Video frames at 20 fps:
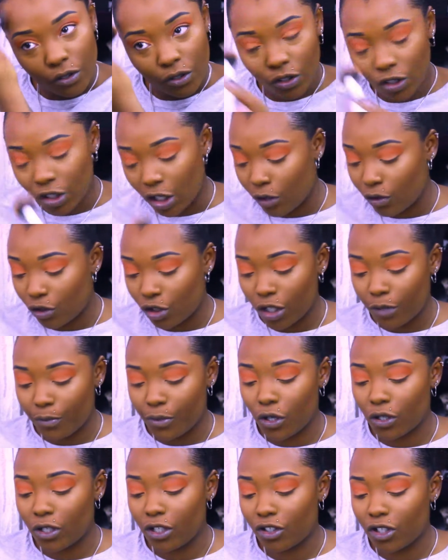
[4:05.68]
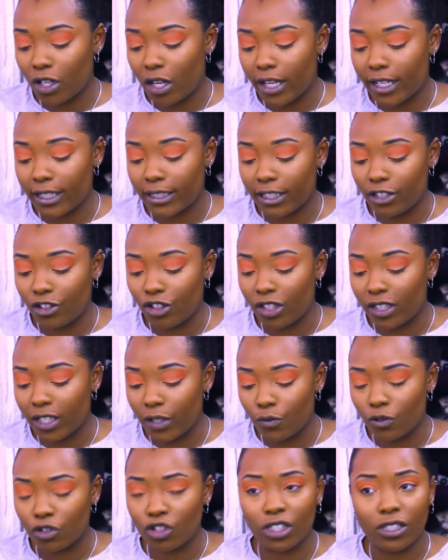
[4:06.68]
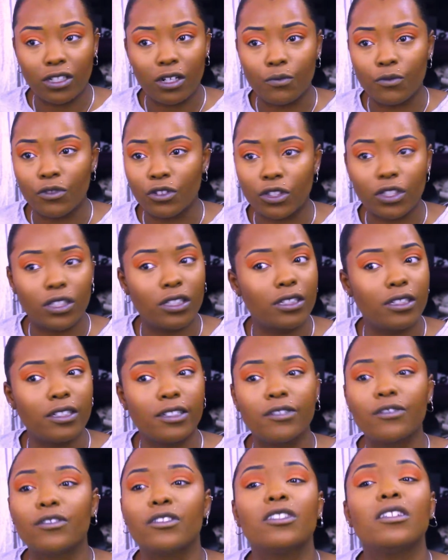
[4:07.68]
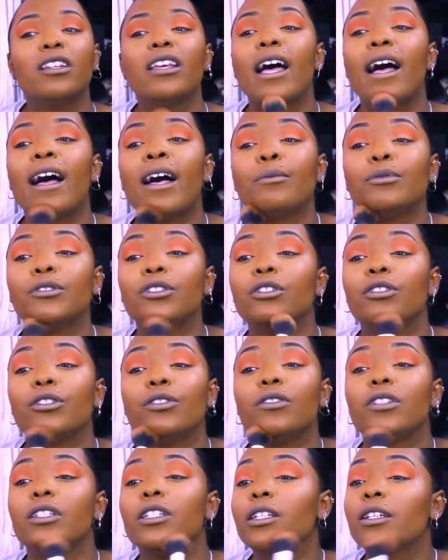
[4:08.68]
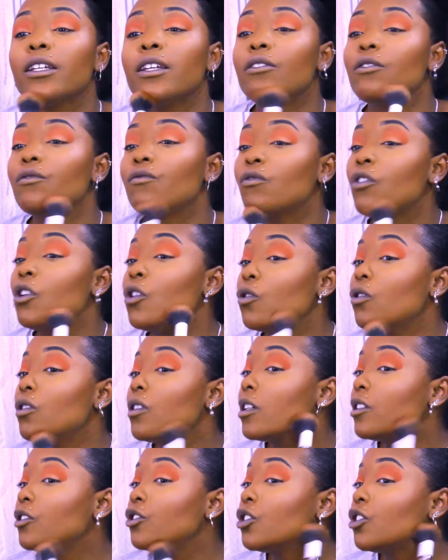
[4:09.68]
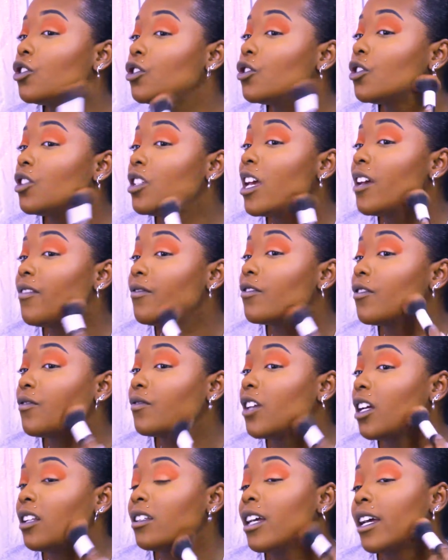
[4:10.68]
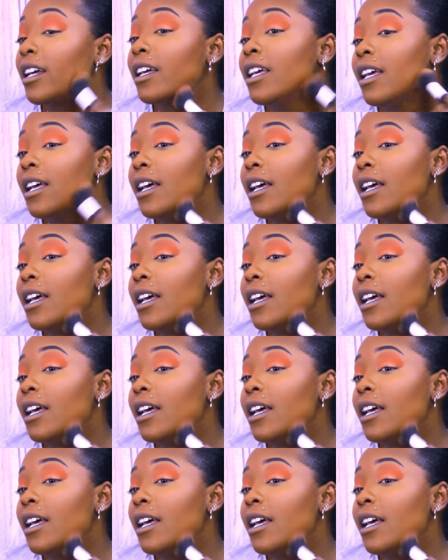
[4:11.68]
you know, she apologised and she said what she'd done was absolutely wrong and she should never have done that.